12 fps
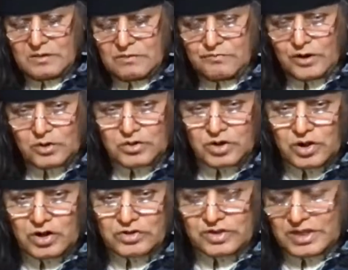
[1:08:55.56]
vote
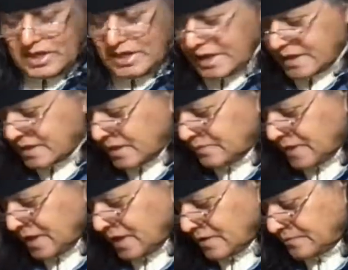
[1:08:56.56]
no to the elected
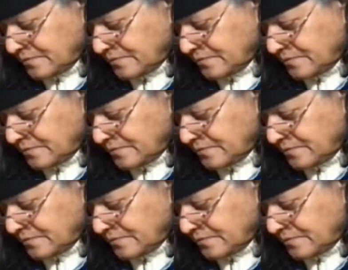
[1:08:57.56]
mayor.